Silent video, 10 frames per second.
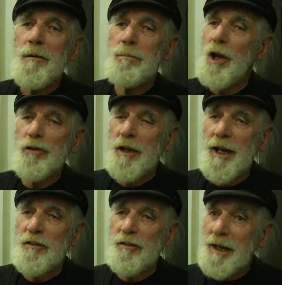plot
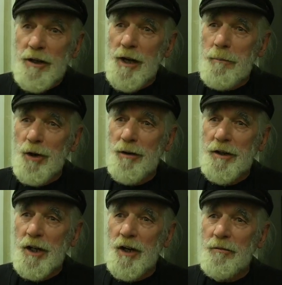against any
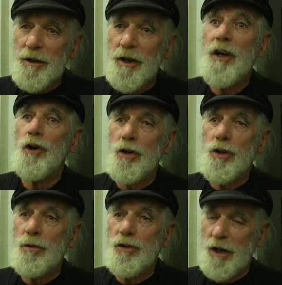democratic government in order
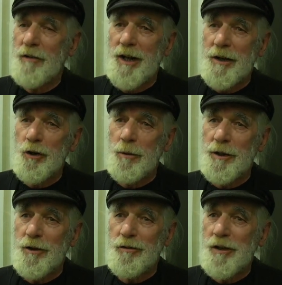to achieve that
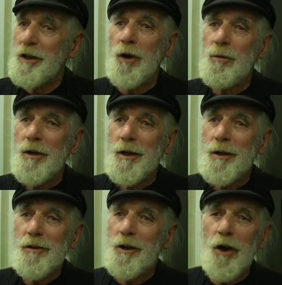dominance.
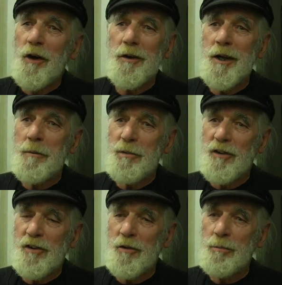They're not in the
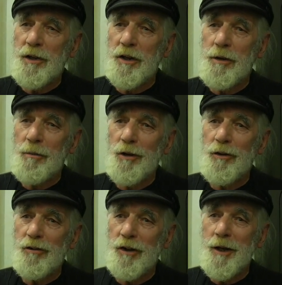business of building
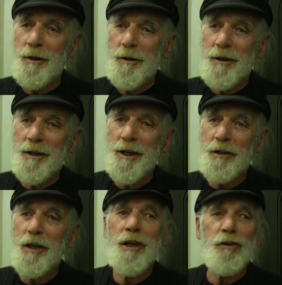democracy, and I
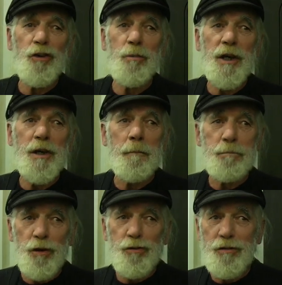think it should be
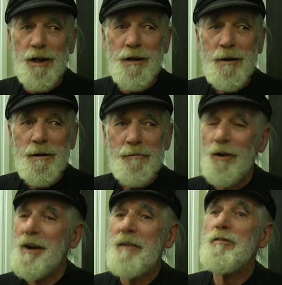compulsory
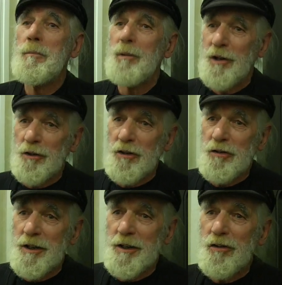for every
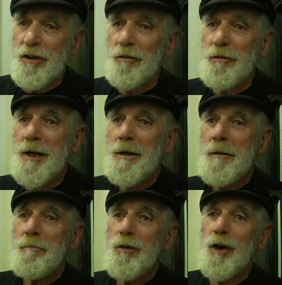politician in this country
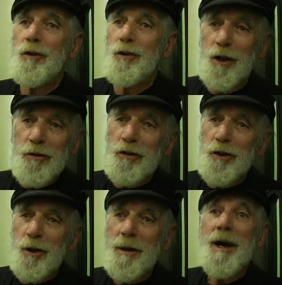to listen to,